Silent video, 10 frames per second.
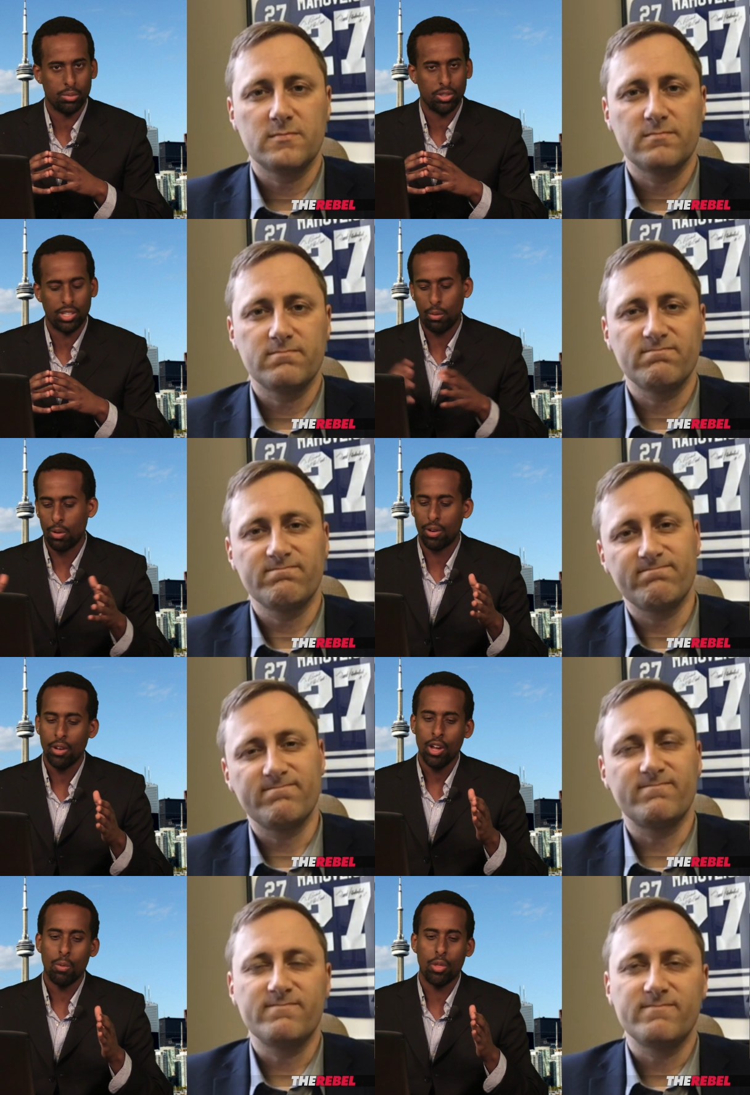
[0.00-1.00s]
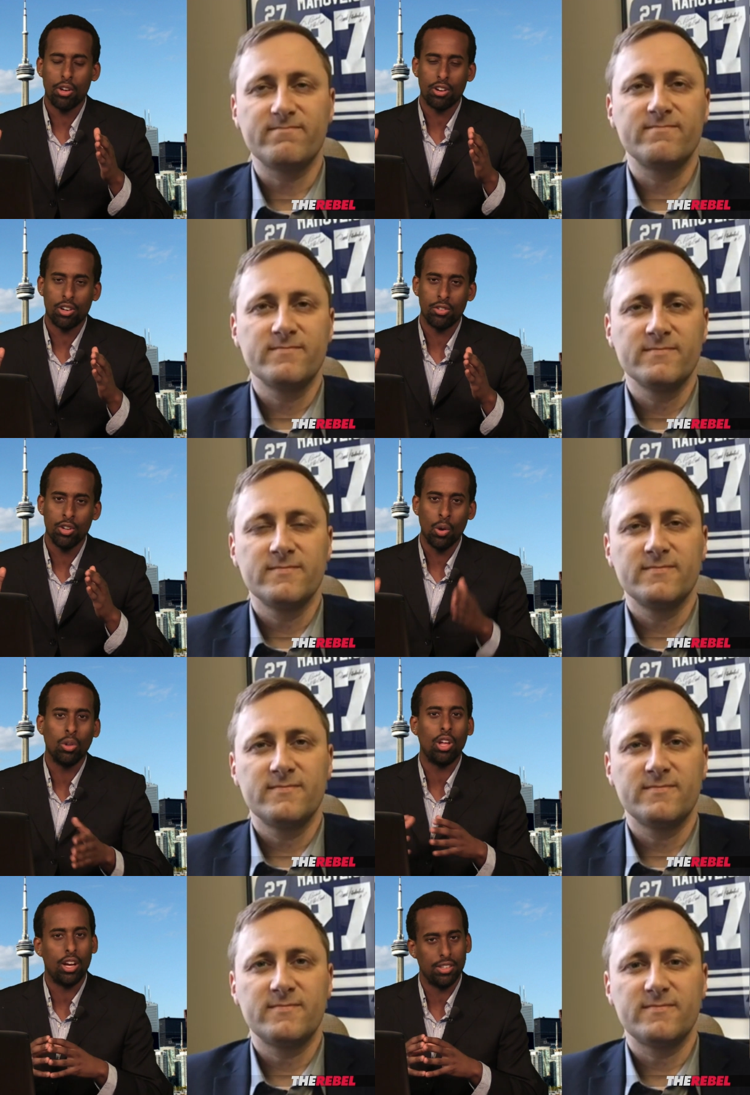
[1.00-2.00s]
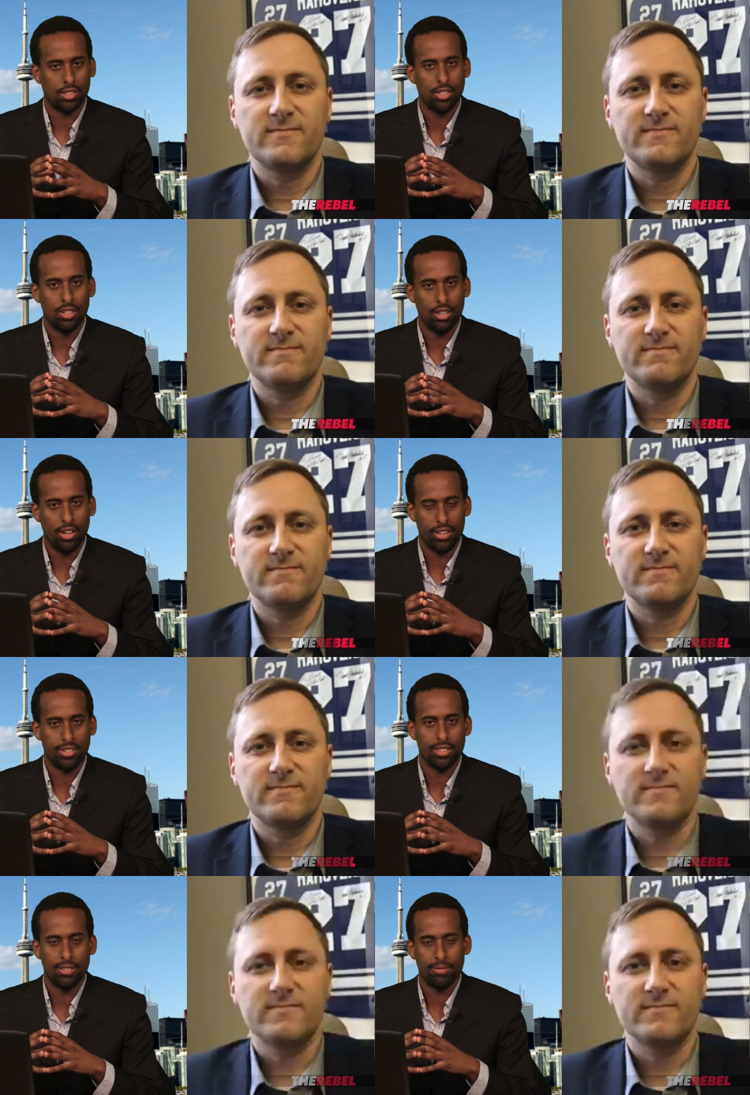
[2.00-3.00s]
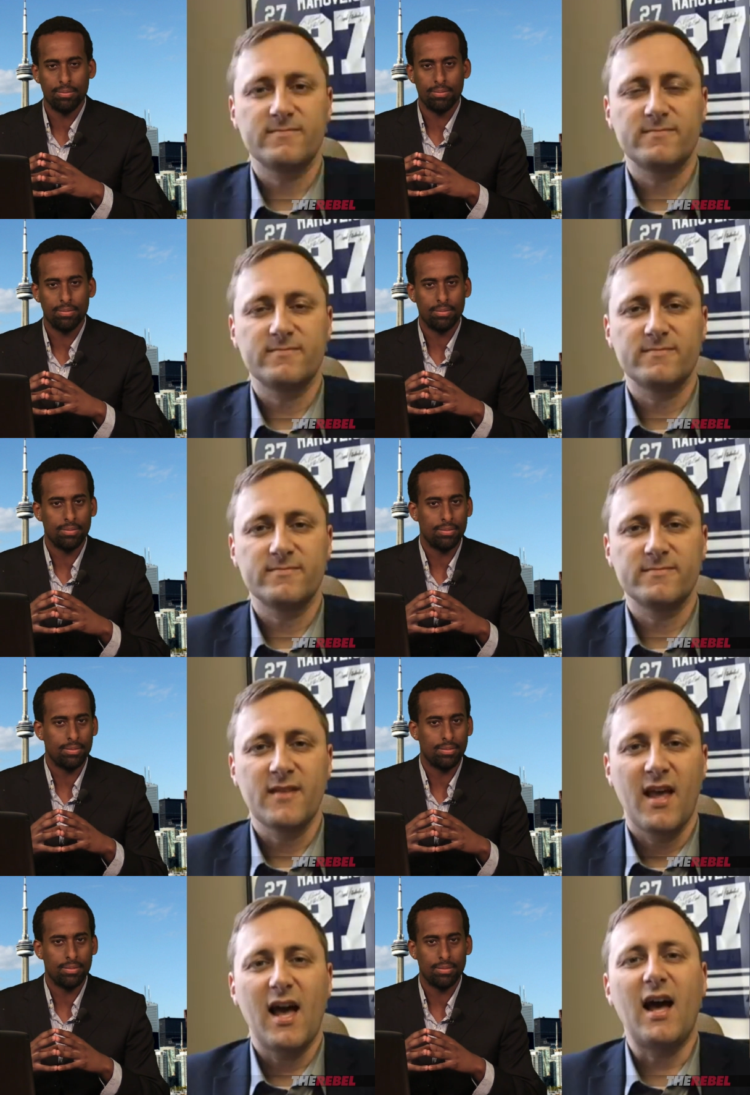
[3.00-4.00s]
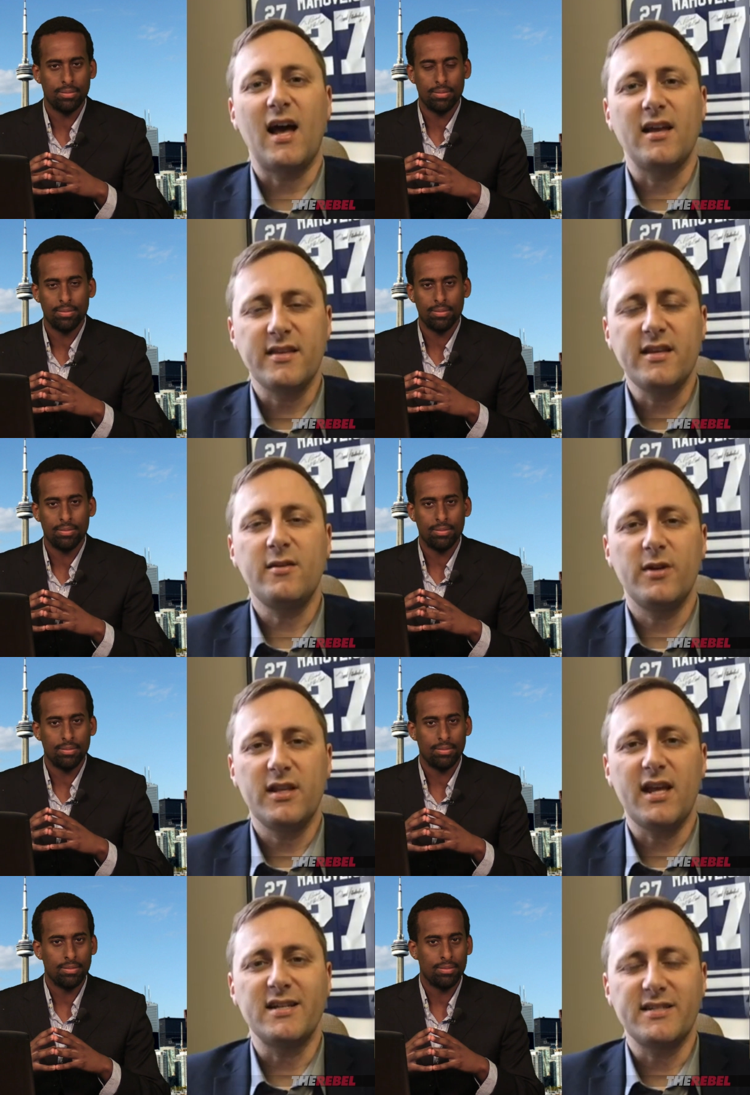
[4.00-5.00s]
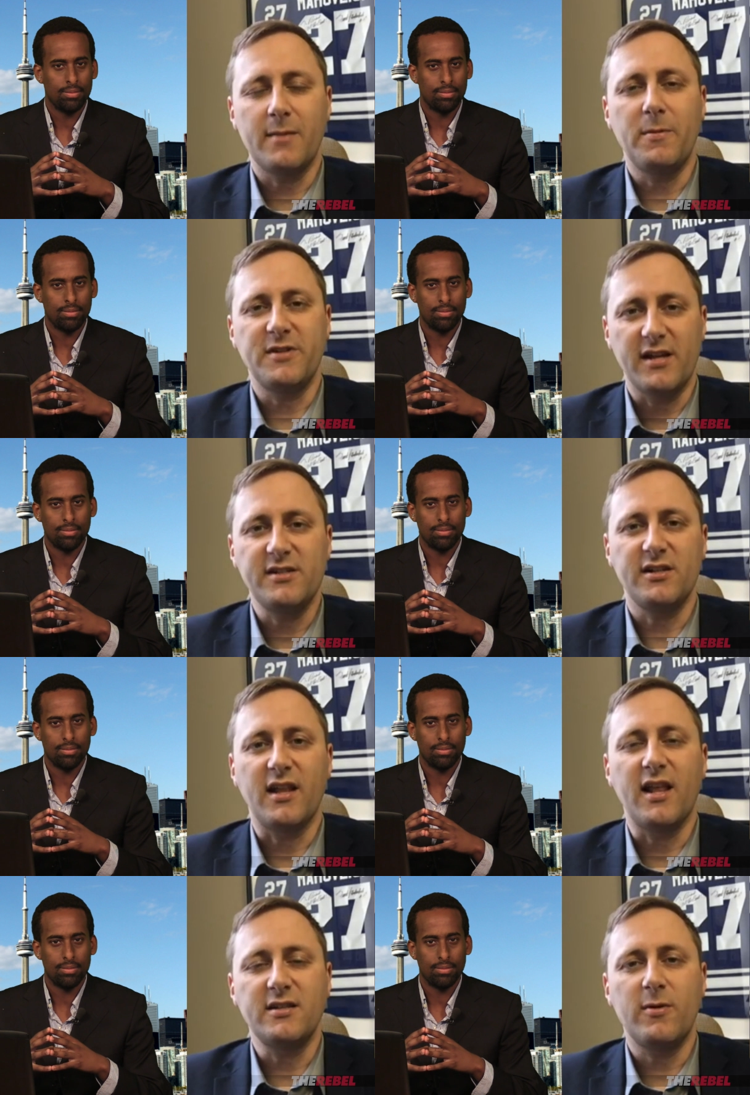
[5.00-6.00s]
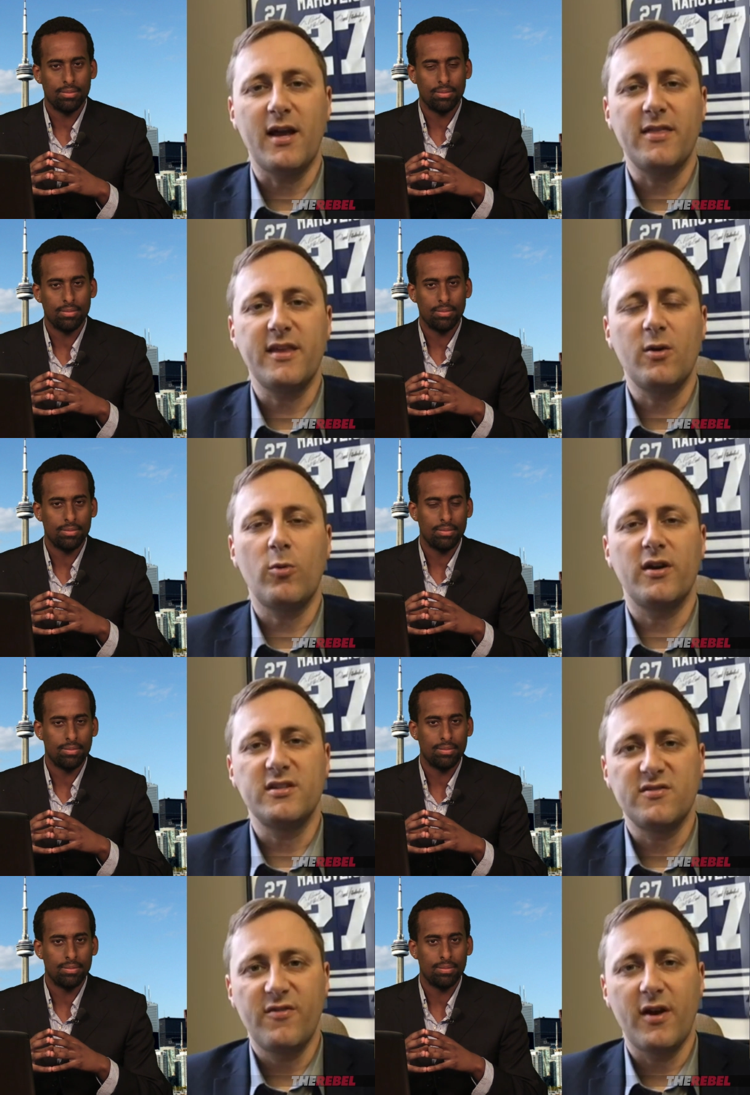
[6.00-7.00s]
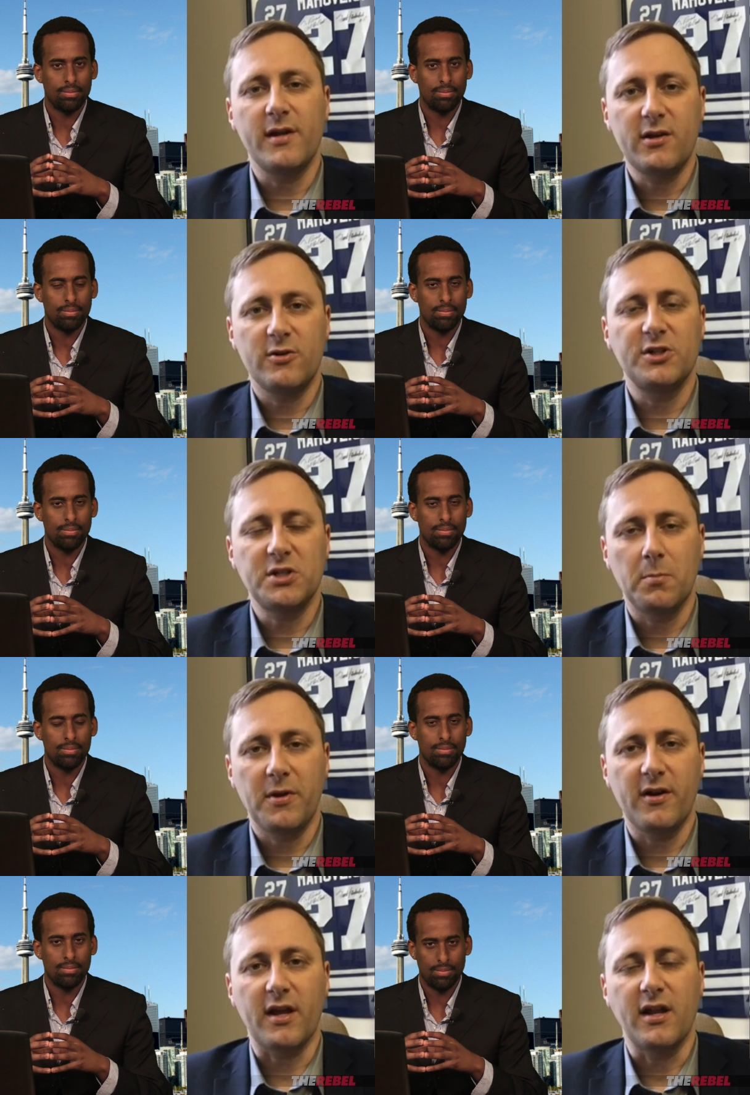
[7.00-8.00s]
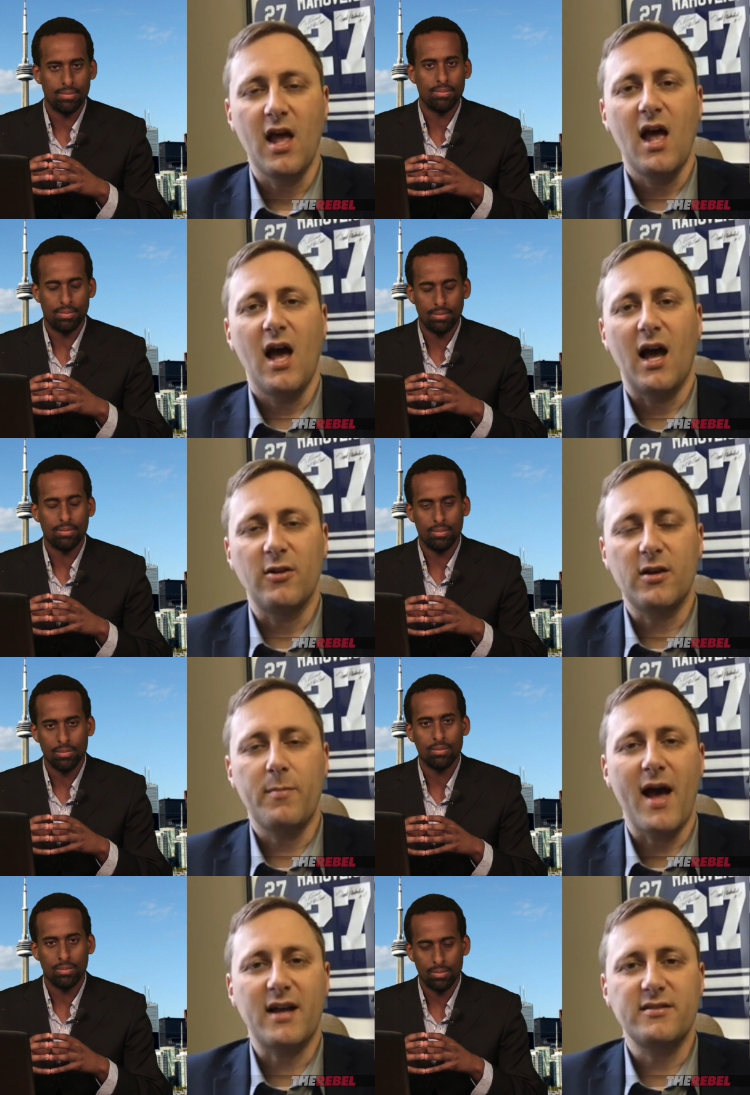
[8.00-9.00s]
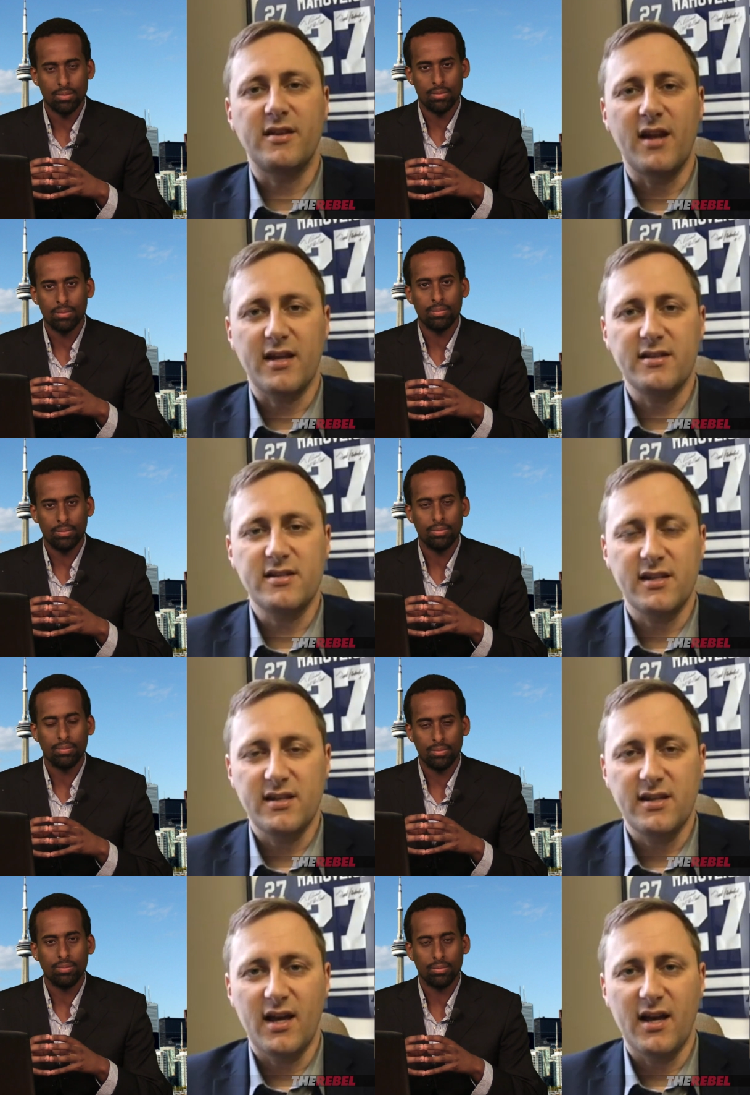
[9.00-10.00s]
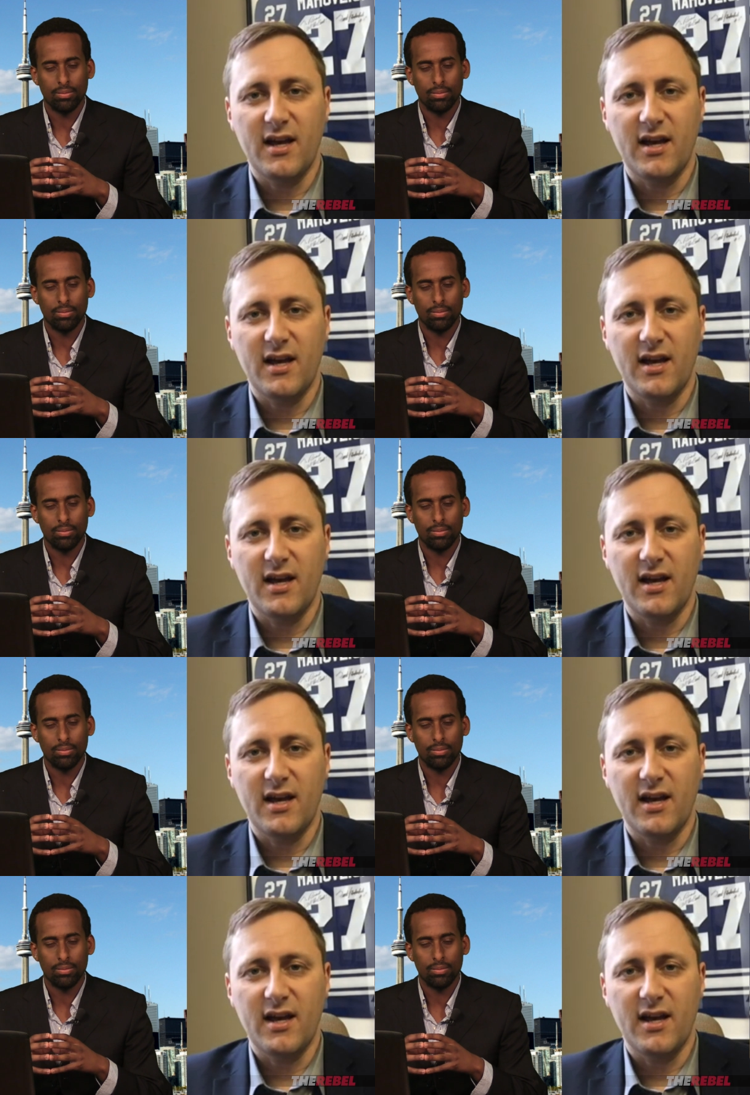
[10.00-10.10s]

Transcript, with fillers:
Speaker 1: per se, where where there are no laws on it?
Speaker 2: I think it really has that potential, and that's why I think we're in this very crucial period. I look back to the 1980s